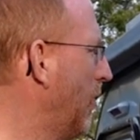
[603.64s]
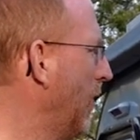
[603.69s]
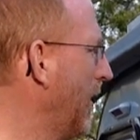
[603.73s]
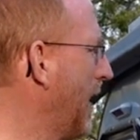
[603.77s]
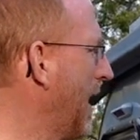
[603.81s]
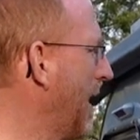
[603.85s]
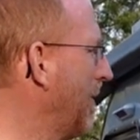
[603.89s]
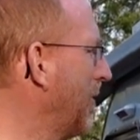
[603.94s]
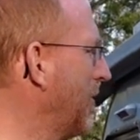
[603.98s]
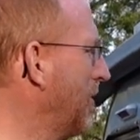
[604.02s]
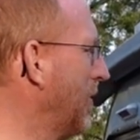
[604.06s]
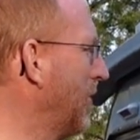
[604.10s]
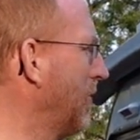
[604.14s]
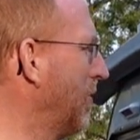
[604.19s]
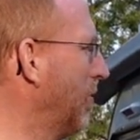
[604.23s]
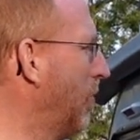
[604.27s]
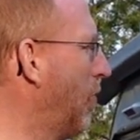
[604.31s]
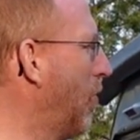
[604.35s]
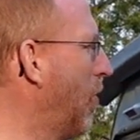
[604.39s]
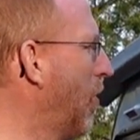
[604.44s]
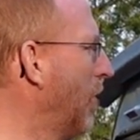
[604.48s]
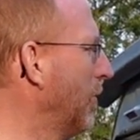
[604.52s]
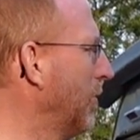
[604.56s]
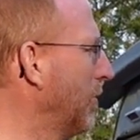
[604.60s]
what happens is the
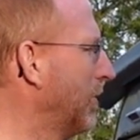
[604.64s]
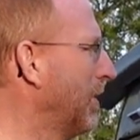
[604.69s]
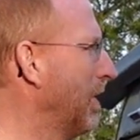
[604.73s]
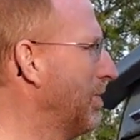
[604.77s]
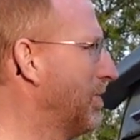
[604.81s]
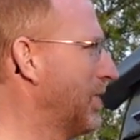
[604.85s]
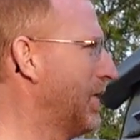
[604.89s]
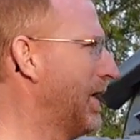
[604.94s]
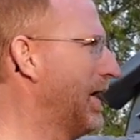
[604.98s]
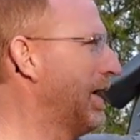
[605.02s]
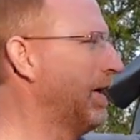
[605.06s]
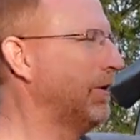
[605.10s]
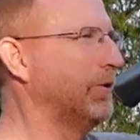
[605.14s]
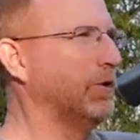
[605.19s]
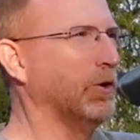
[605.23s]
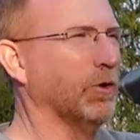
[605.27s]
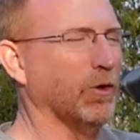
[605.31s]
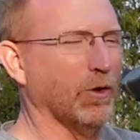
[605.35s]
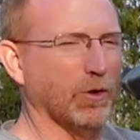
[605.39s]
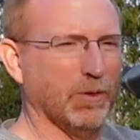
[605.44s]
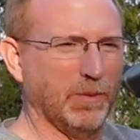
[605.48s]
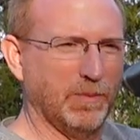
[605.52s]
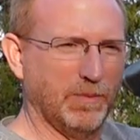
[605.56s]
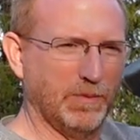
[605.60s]
water comes down
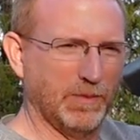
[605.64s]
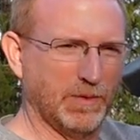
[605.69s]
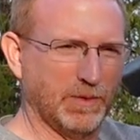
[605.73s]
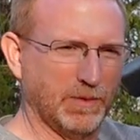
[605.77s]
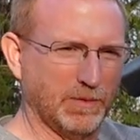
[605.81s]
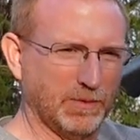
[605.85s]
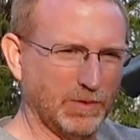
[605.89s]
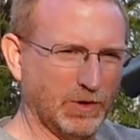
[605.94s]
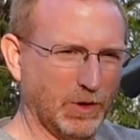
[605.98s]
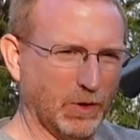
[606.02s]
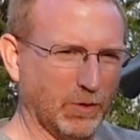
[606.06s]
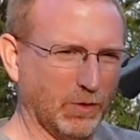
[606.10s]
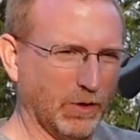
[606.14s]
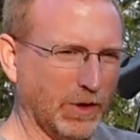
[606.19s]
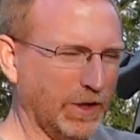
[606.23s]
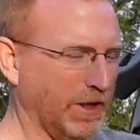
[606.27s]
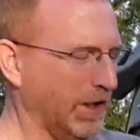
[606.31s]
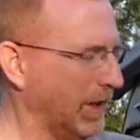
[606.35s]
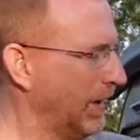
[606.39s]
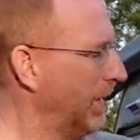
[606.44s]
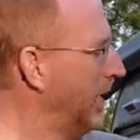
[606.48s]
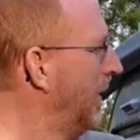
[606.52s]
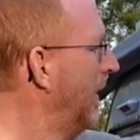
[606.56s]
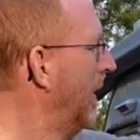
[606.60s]
your, your
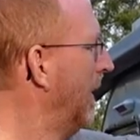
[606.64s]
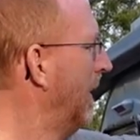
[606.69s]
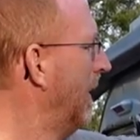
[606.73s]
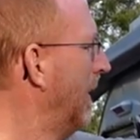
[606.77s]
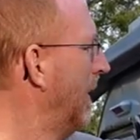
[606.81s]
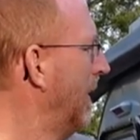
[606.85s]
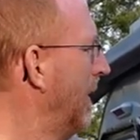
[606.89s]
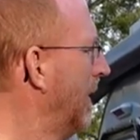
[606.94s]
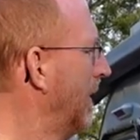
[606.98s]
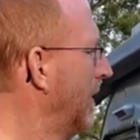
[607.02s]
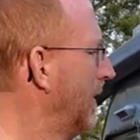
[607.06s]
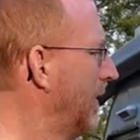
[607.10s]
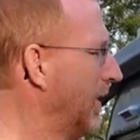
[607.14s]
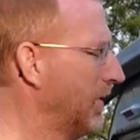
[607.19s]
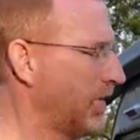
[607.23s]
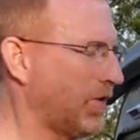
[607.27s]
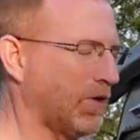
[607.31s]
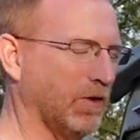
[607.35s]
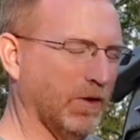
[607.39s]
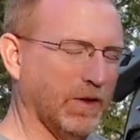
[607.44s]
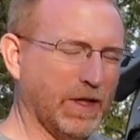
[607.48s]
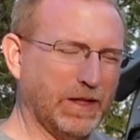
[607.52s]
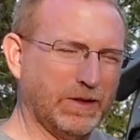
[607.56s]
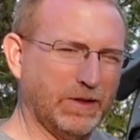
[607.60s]
lid, gets
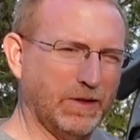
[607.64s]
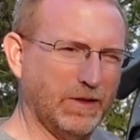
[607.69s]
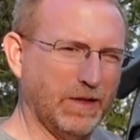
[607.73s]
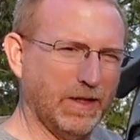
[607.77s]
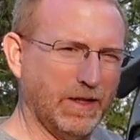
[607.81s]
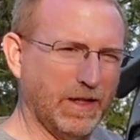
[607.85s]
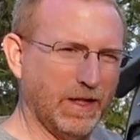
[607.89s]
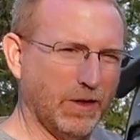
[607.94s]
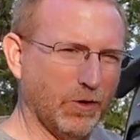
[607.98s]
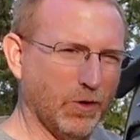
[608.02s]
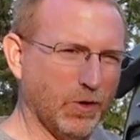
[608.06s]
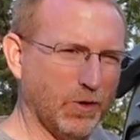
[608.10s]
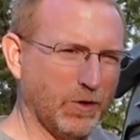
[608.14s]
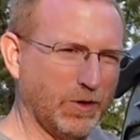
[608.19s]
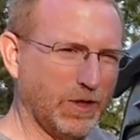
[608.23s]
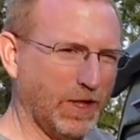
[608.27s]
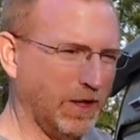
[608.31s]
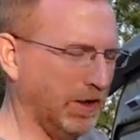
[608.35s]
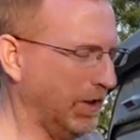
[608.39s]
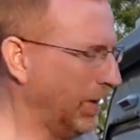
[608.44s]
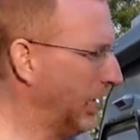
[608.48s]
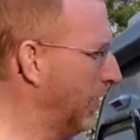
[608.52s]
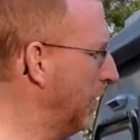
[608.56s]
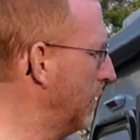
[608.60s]
collected in that
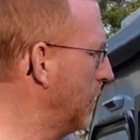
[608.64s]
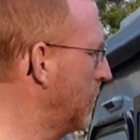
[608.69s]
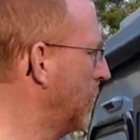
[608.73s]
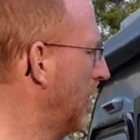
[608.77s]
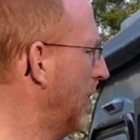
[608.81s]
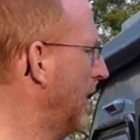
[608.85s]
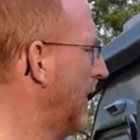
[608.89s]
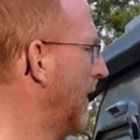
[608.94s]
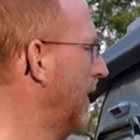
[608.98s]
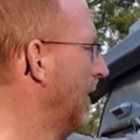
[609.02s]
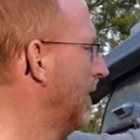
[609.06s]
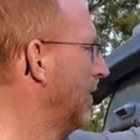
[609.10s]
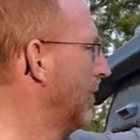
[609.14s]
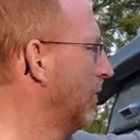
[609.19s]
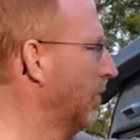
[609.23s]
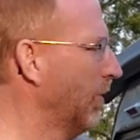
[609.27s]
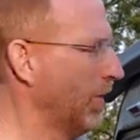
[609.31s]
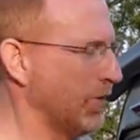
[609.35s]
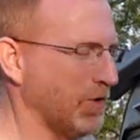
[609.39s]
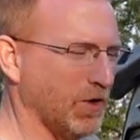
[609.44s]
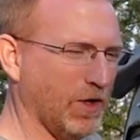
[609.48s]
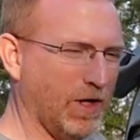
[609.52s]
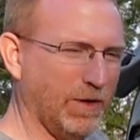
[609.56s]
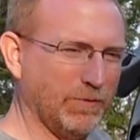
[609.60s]
hurricane hinge,
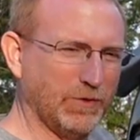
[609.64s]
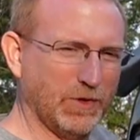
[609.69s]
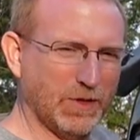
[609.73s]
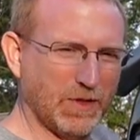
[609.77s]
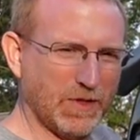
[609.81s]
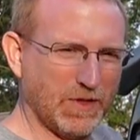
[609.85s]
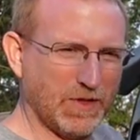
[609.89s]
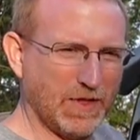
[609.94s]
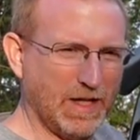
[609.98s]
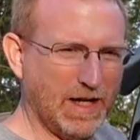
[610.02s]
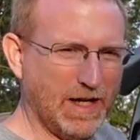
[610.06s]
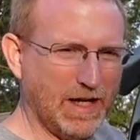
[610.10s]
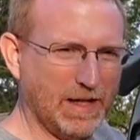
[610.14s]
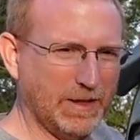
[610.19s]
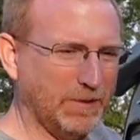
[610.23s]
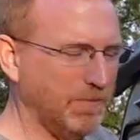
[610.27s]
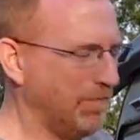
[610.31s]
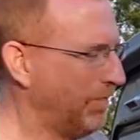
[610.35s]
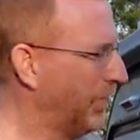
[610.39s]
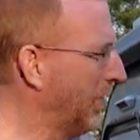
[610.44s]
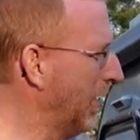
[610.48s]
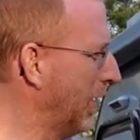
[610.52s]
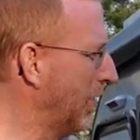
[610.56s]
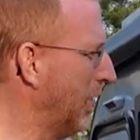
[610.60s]
runs off to the
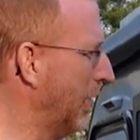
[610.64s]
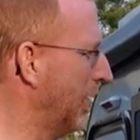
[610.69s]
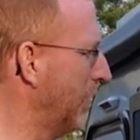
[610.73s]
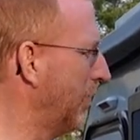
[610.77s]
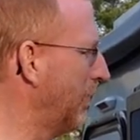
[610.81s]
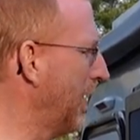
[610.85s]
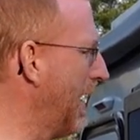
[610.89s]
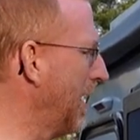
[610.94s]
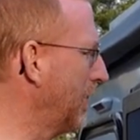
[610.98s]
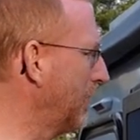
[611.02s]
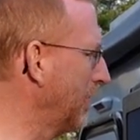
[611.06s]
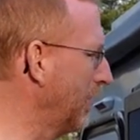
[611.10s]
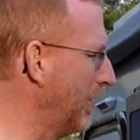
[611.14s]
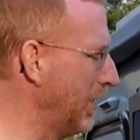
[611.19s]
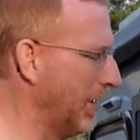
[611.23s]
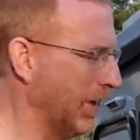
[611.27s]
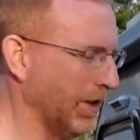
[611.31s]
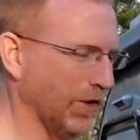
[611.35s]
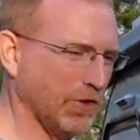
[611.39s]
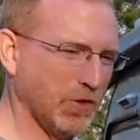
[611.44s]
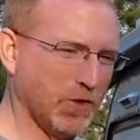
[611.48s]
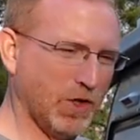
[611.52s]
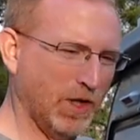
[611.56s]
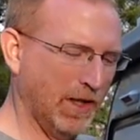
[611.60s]
side, and on the factory
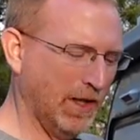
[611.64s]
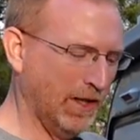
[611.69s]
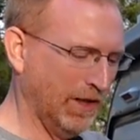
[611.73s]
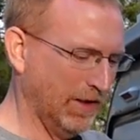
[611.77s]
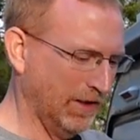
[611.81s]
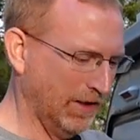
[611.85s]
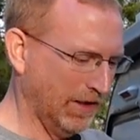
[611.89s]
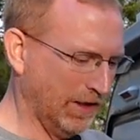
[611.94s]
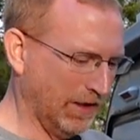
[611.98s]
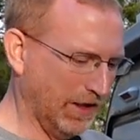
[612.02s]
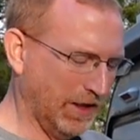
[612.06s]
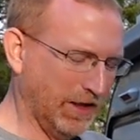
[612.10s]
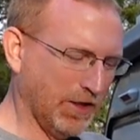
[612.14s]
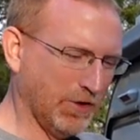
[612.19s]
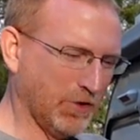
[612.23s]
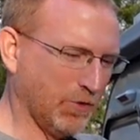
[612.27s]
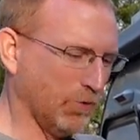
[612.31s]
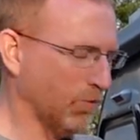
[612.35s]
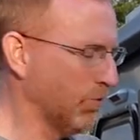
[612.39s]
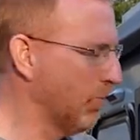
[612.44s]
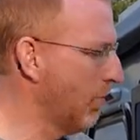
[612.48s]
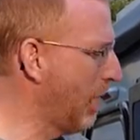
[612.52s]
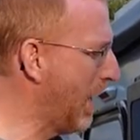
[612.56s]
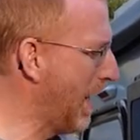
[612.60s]
hinge, it ends
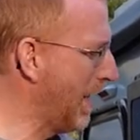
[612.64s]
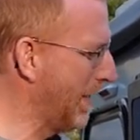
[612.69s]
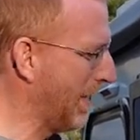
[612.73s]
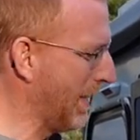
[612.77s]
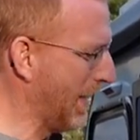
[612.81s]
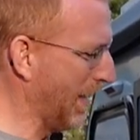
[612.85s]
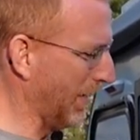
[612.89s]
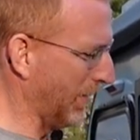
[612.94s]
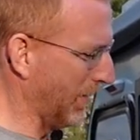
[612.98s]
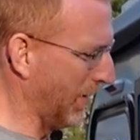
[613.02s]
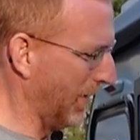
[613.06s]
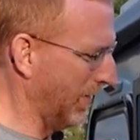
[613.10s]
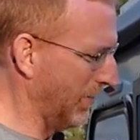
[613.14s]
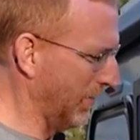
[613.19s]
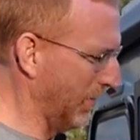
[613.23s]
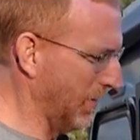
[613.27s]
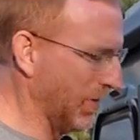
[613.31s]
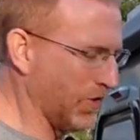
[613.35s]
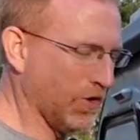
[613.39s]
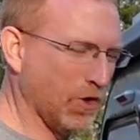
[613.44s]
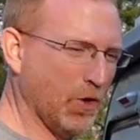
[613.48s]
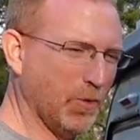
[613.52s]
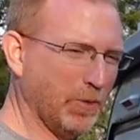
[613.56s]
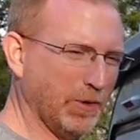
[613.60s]
right at
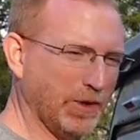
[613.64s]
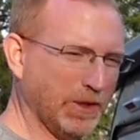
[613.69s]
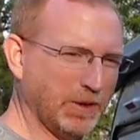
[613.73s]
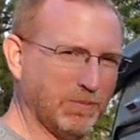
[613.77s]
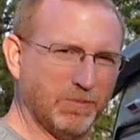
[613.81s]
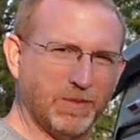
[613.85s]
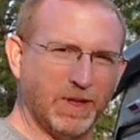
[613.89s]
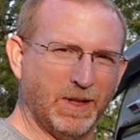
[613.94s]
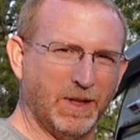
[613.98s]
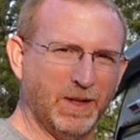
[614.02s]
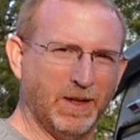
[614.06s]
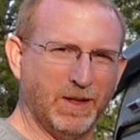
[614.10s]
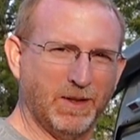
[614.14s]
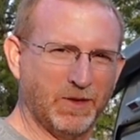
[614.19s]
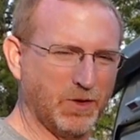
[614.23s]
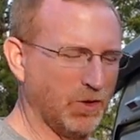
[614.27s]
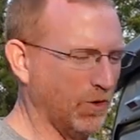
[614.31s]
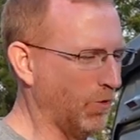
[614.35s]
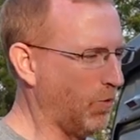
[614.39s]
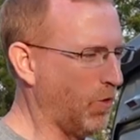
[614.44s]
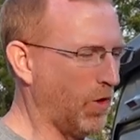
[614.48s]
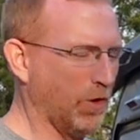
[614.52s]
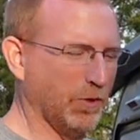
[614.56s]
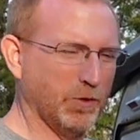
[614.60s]
this opening.
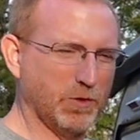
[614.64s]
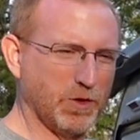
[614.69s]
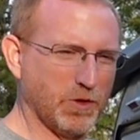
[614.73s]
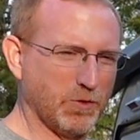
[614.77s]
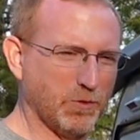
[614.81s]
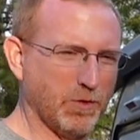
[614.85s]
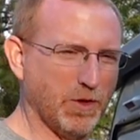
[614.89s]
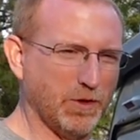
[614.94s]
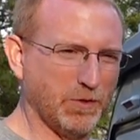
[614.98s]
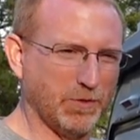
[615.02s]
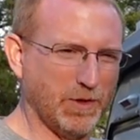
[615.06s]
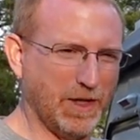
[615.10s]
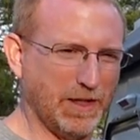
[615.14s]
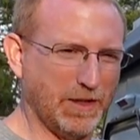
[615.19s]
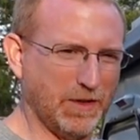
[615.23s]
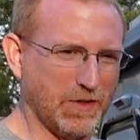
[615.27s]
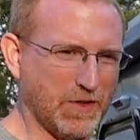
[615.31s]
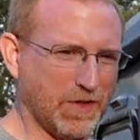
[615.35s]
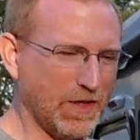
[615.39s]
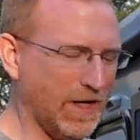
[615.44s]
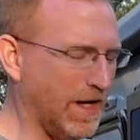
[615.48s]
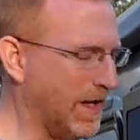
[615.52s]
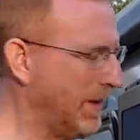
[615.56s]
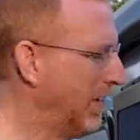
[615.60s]
So the water just runs right
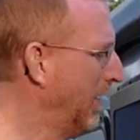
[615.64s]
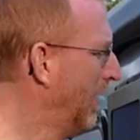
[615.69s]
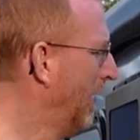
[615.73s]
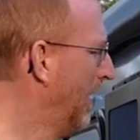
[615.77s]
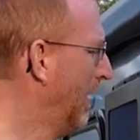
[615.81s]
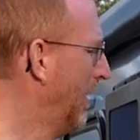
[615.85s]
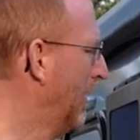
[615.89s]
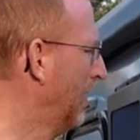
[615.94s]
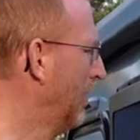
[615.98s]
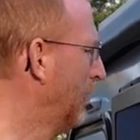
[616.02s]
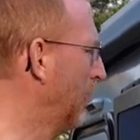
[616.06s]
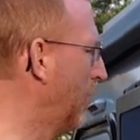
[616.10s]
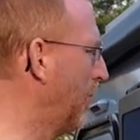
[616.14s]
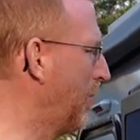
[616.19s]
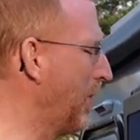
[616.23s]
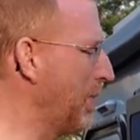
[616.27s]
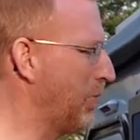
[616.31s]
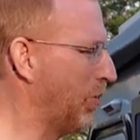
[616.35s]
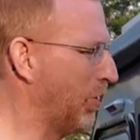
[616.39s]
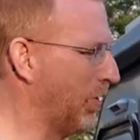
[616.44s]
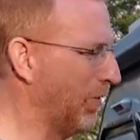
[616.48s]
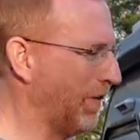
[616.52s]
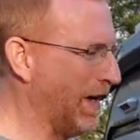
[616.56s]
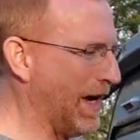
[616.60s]
inside. What
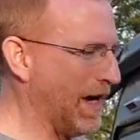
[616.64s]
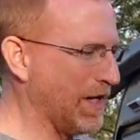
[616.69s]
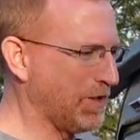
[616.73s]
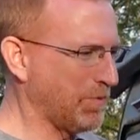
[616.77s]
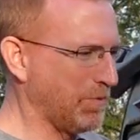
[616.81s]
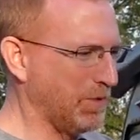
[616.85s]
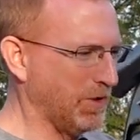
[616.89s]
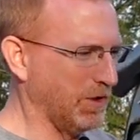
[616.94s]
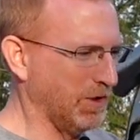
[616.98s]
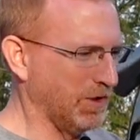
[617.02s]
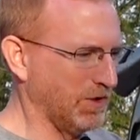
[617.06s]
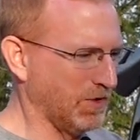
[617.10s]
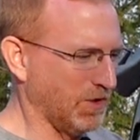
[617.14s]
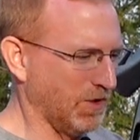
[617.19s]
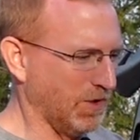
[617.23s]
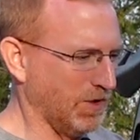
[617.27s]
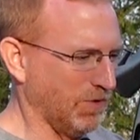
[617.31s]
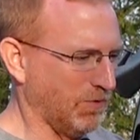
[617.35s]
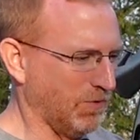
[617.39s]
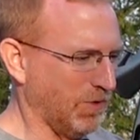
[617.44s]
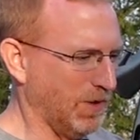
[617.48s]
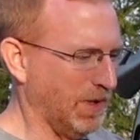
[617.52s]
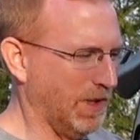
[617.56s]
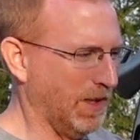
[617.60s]
people have asked me is
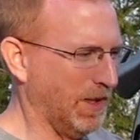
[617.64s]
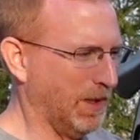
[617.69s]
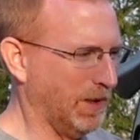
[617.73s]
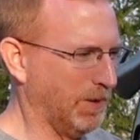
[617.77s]
if